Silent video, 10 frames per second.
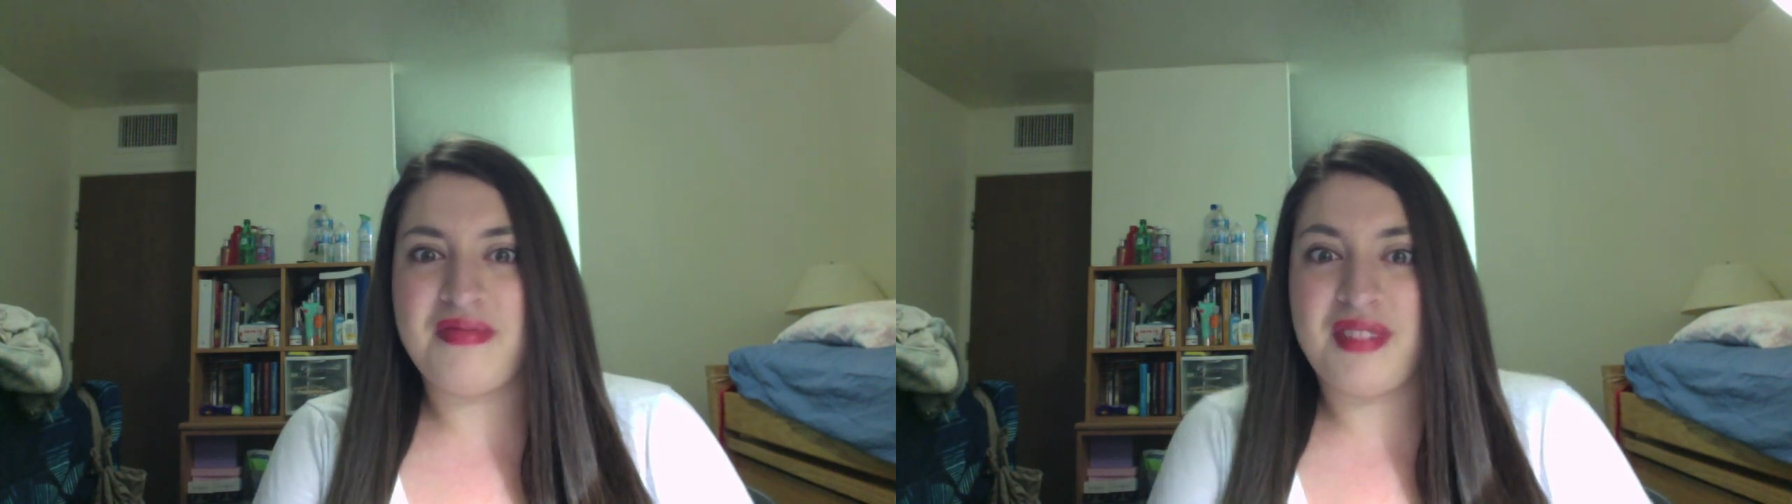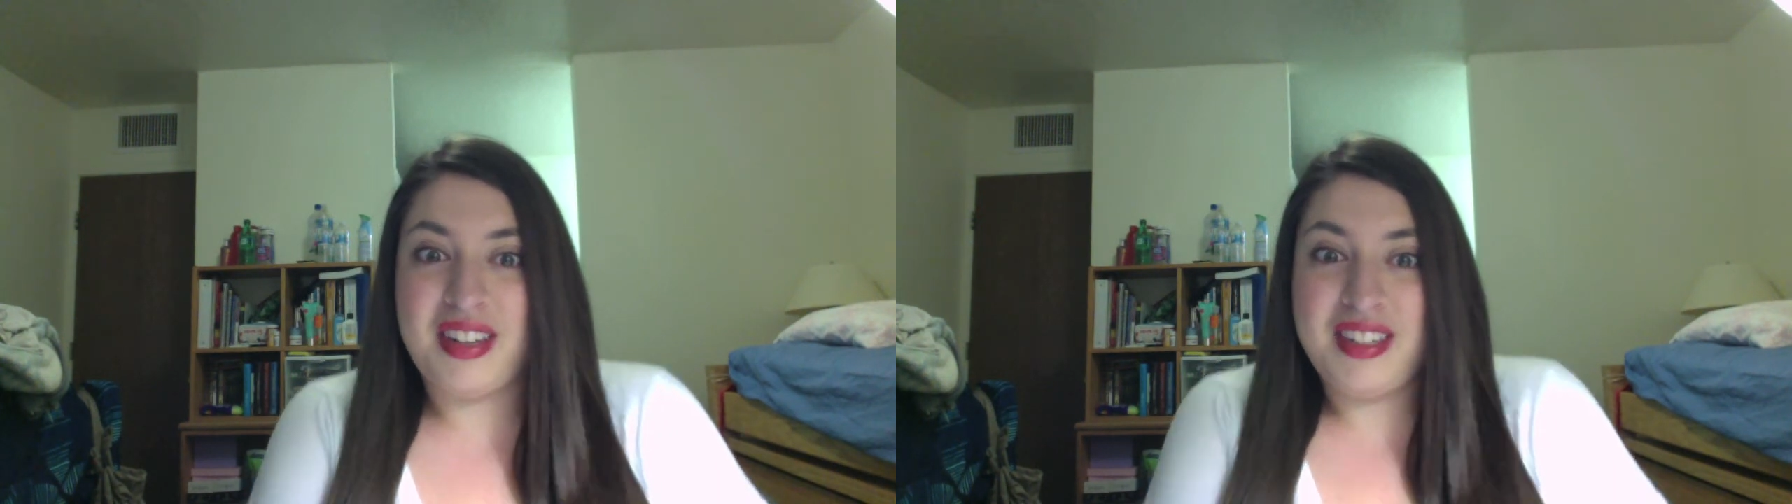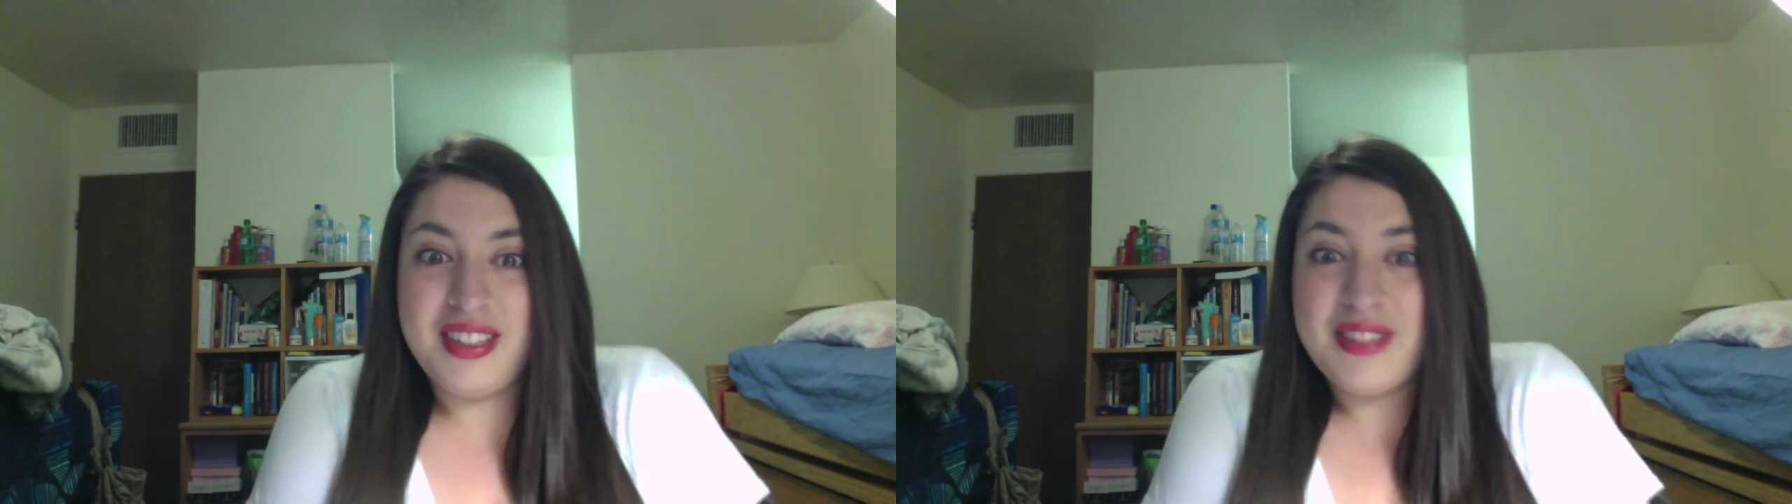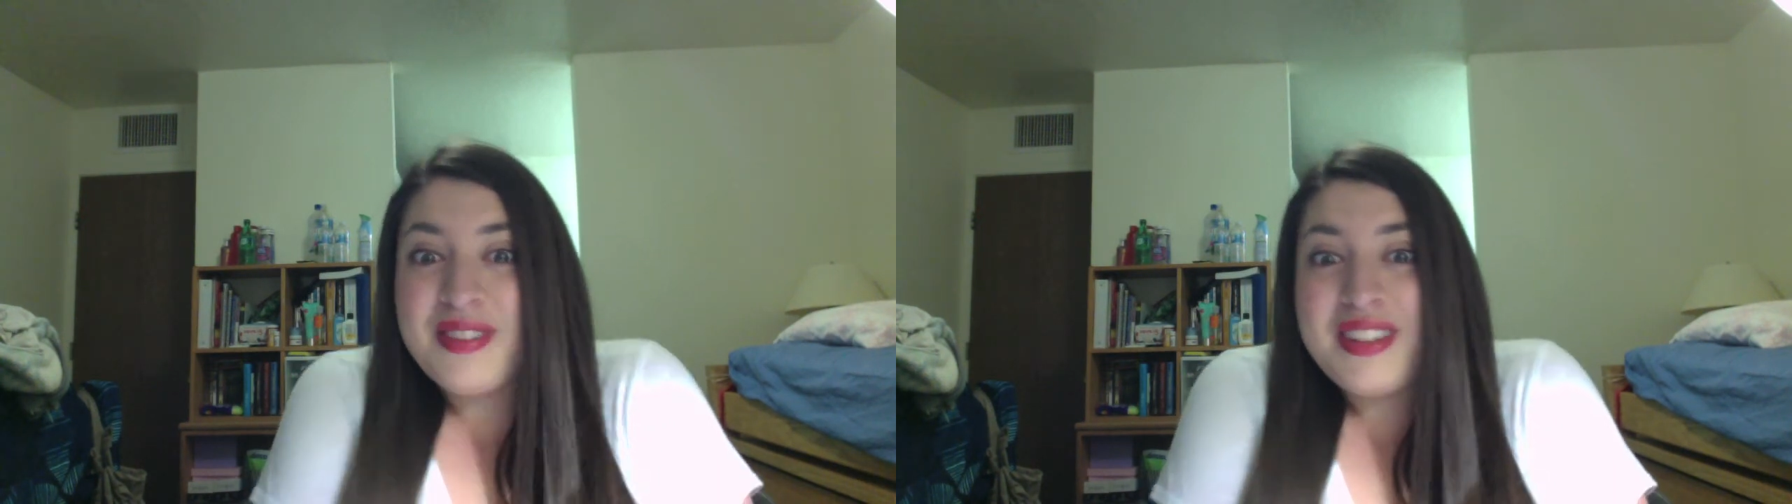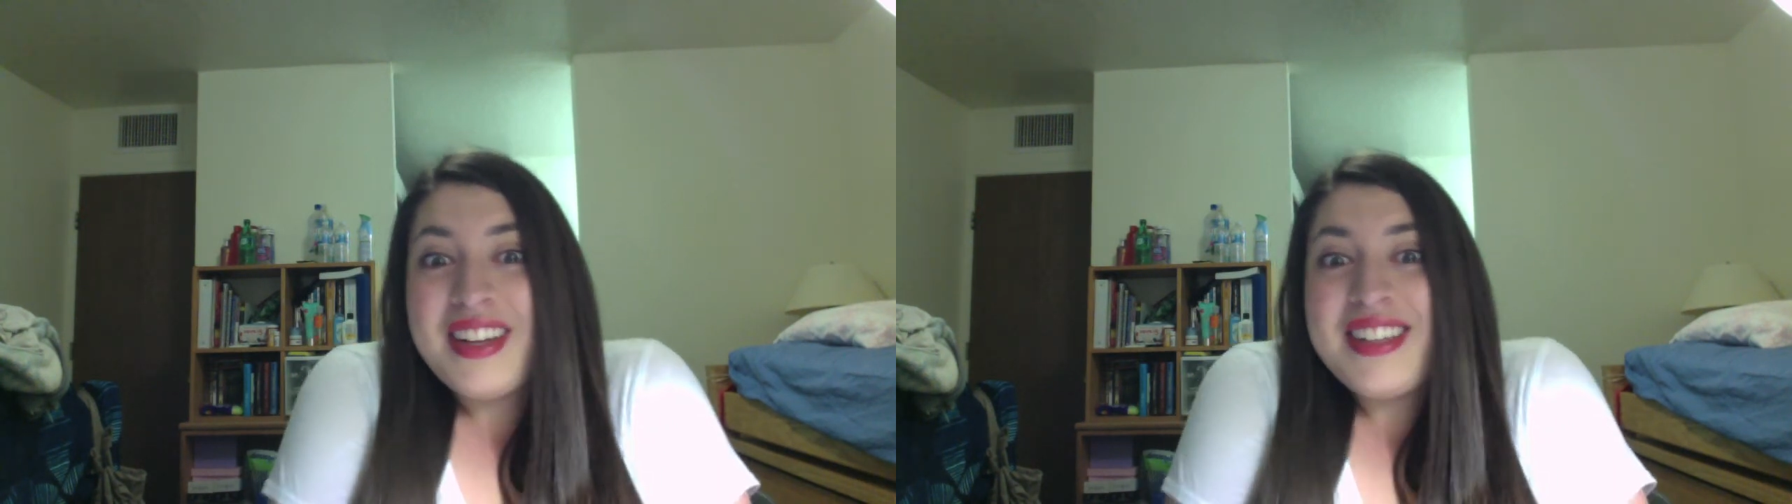I
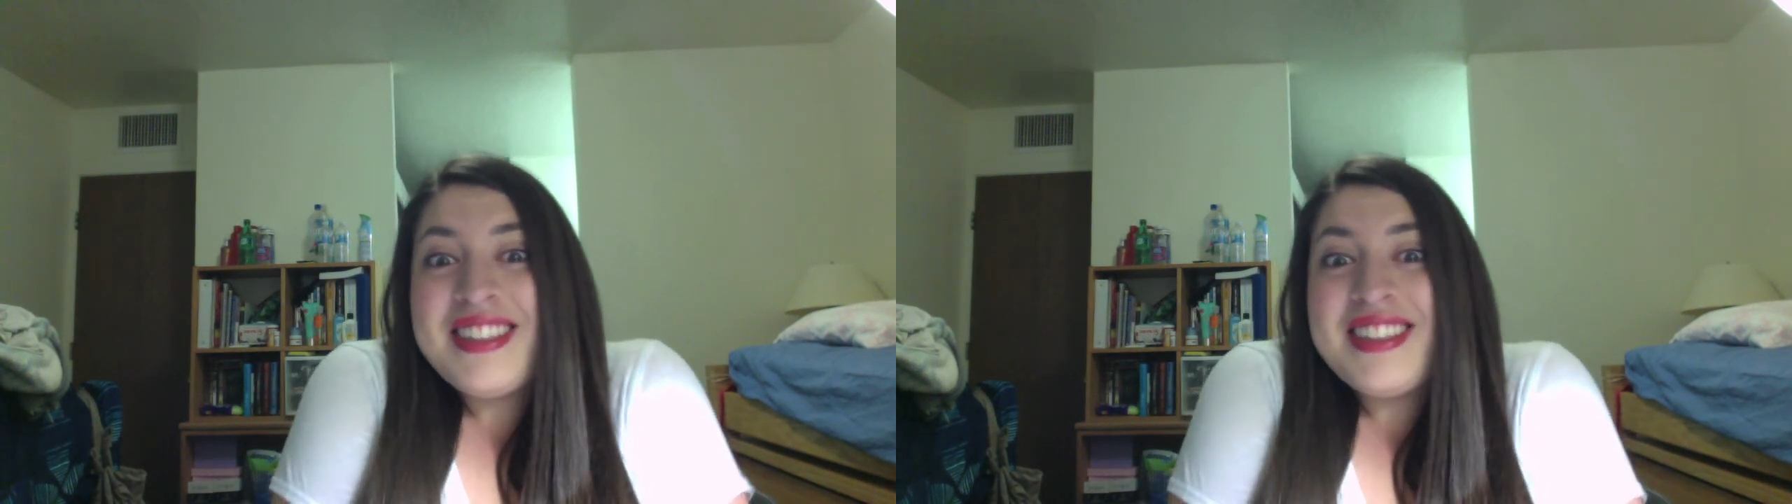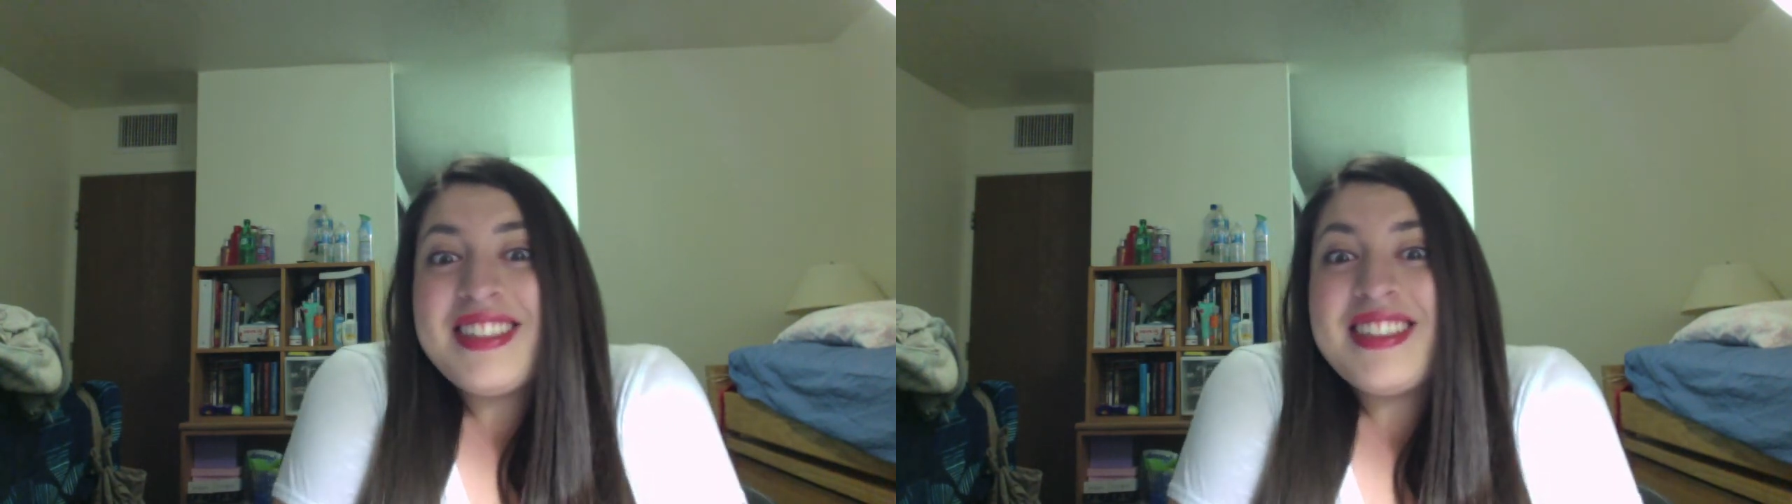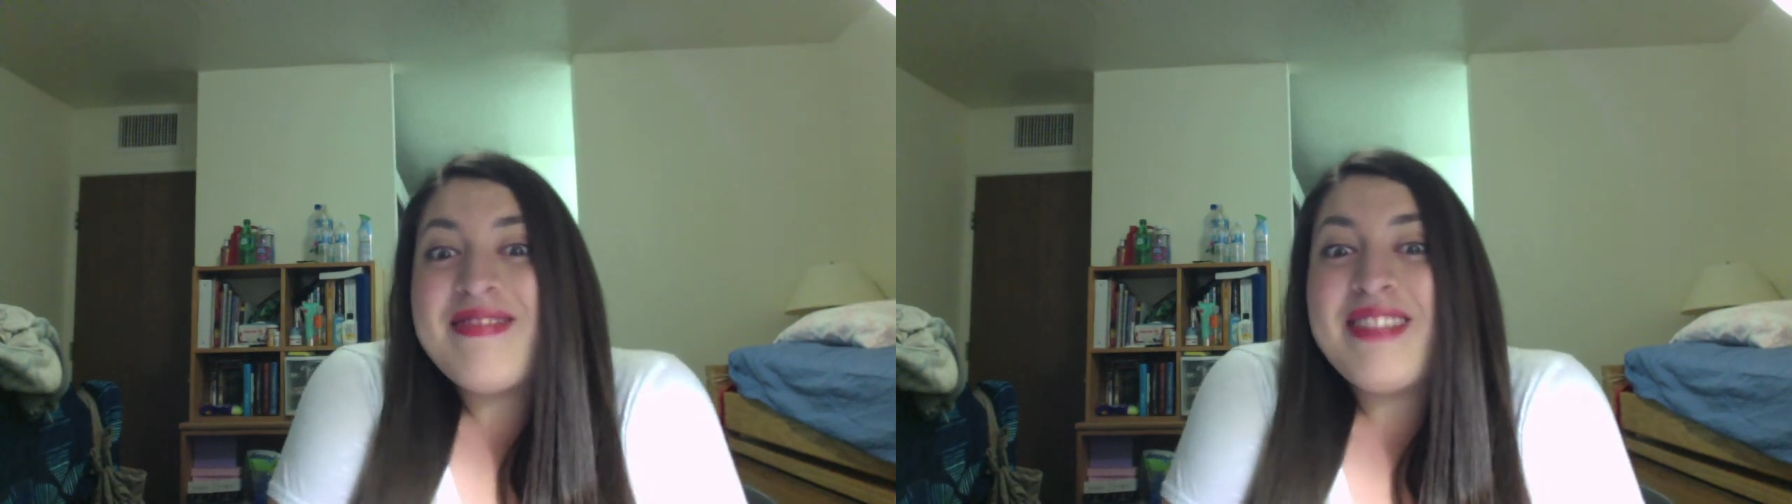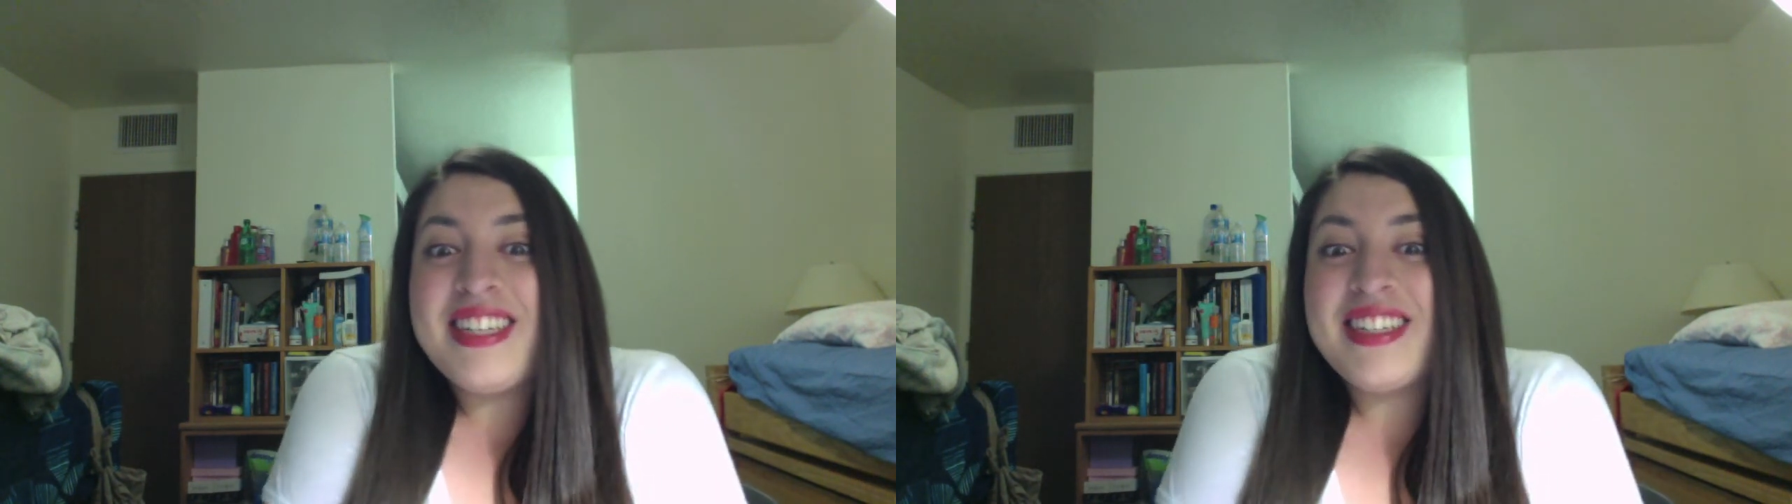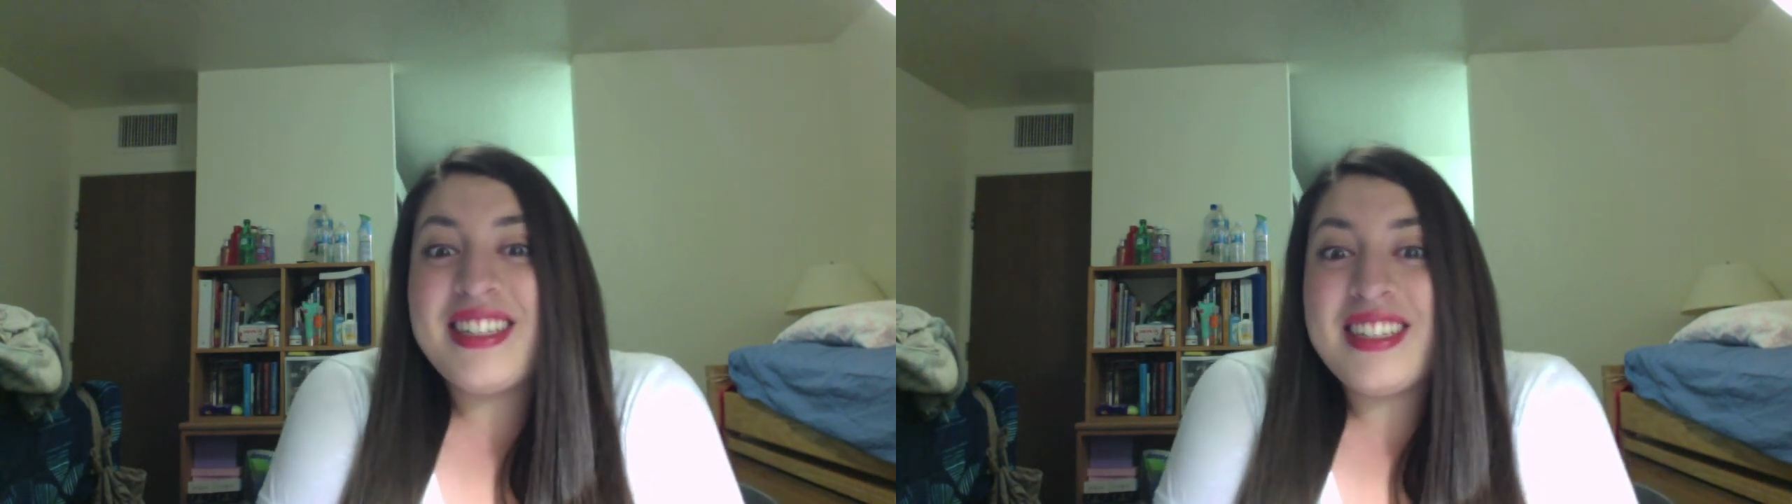
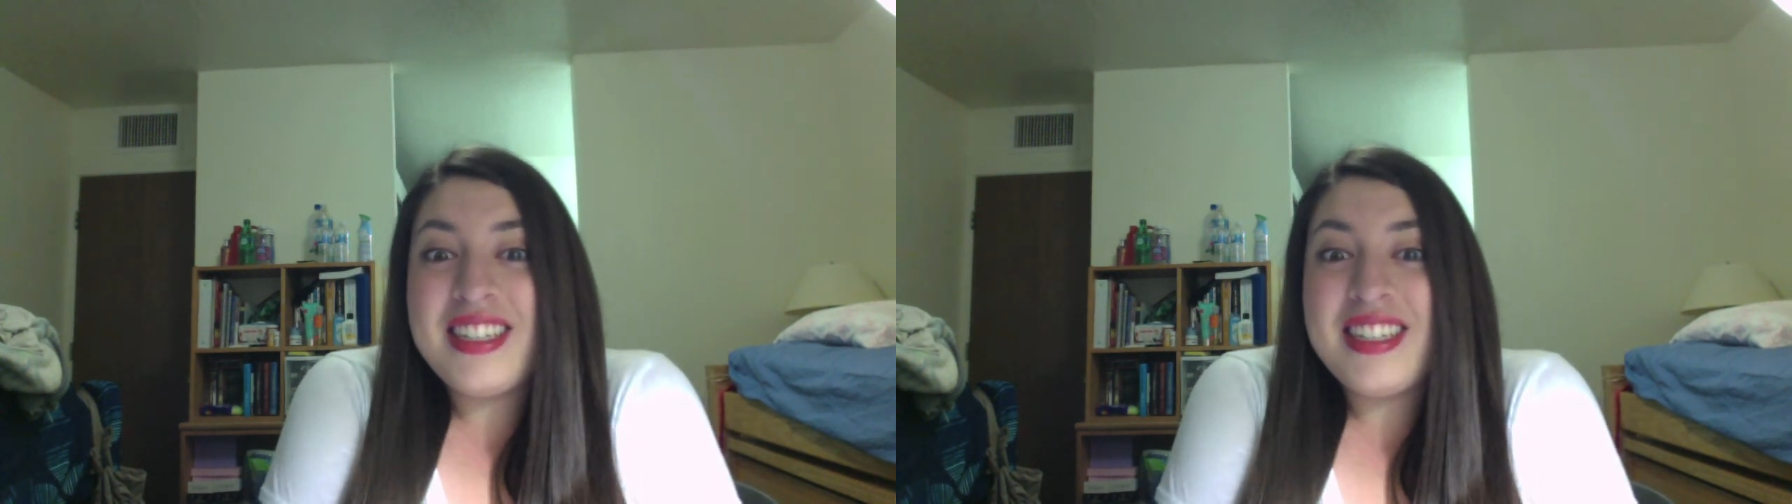enjoy